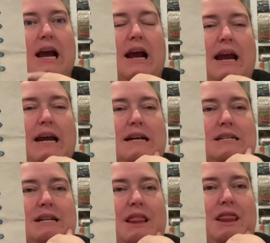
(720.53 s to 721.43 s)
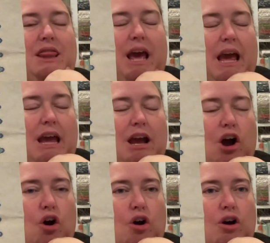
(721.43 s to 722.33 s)
and they
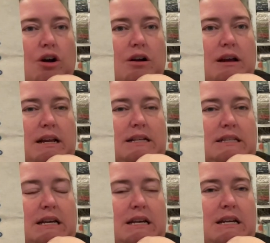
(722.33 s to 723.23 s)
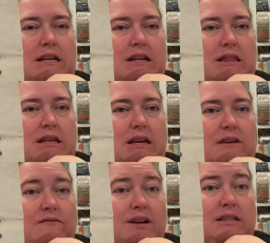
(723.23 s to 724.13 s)
are, it is in the
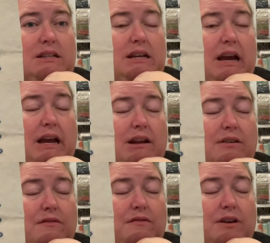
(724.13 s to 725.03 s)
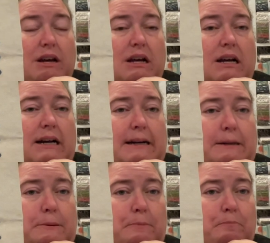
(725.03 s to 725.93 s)
investigative
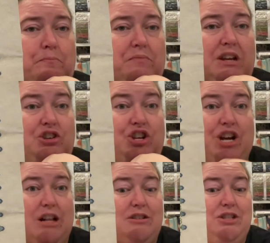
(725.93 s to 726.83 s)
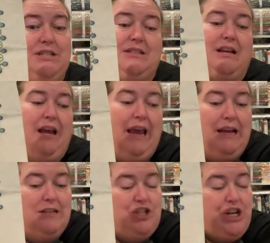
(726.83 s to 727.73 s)
genealogist's
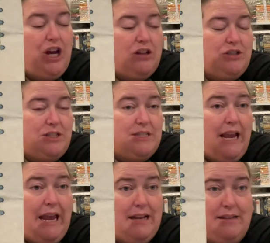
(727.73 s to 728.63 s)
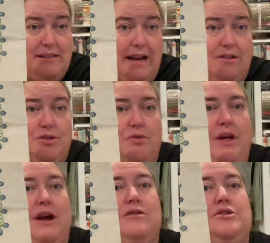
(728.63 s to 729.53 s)
hands now. So
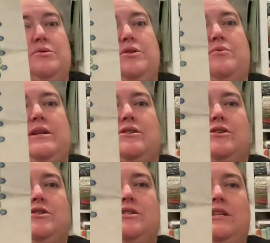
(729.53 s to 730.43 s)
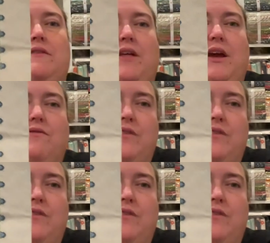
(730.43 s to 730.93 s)
they are doing the research to see if they can